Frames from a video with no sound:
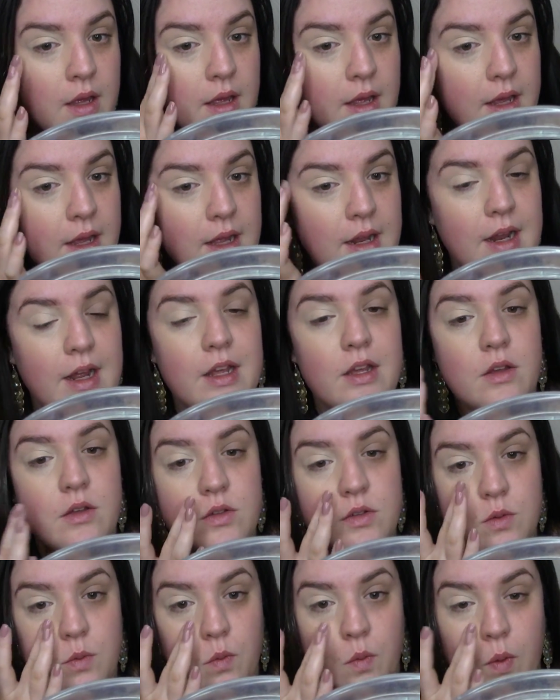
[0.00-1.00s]
And I
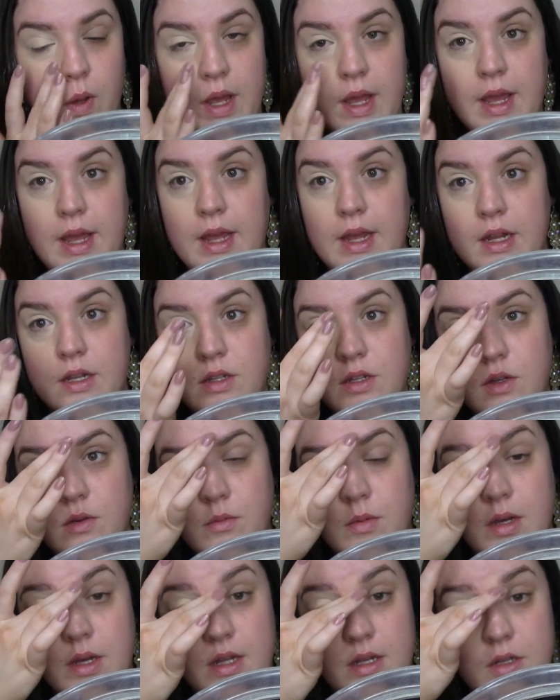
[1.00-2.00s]
used way too
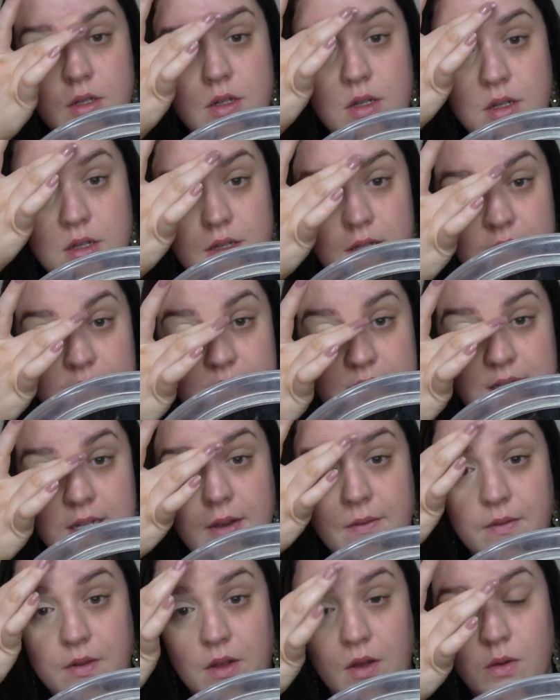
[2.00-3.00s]
much. This
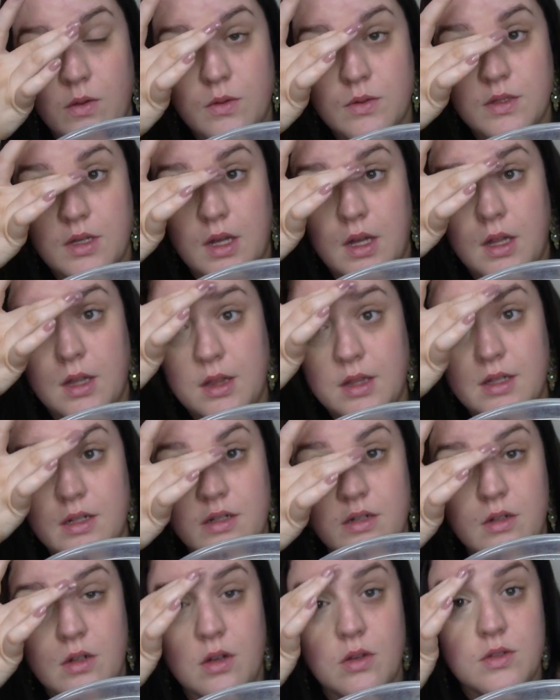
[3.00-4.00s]
stuff goes a
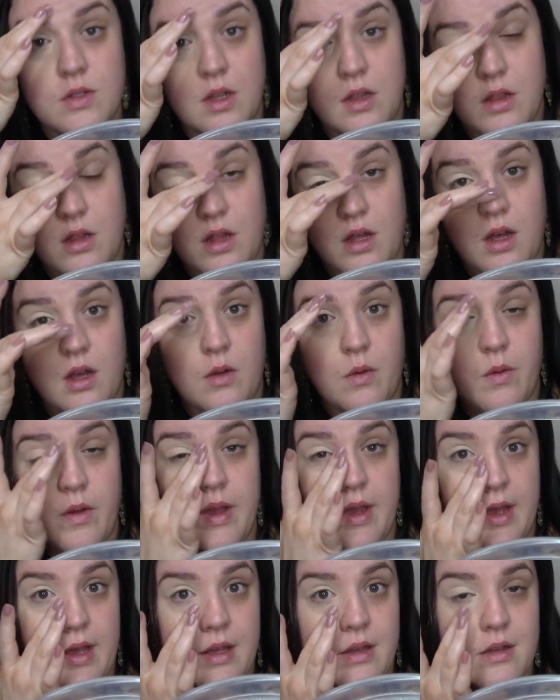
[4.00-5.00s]
long
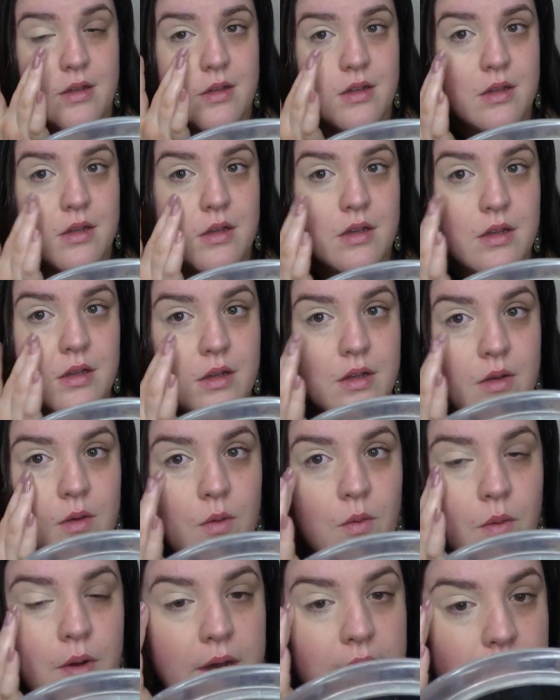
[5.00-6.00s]
way.
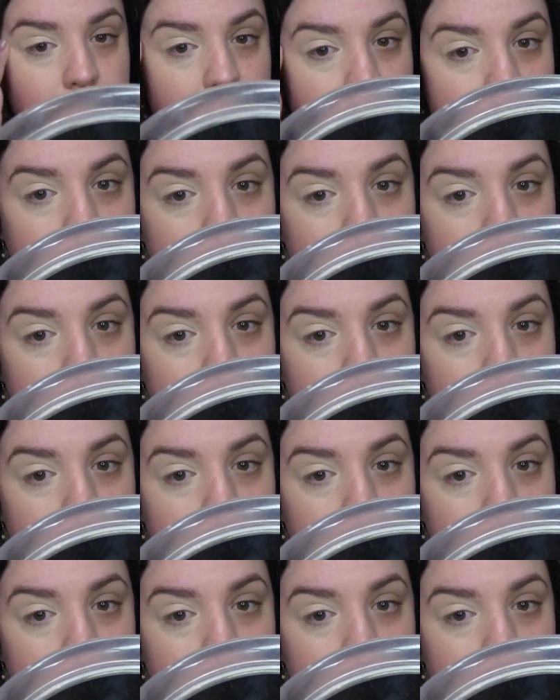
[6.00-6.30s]
Wow.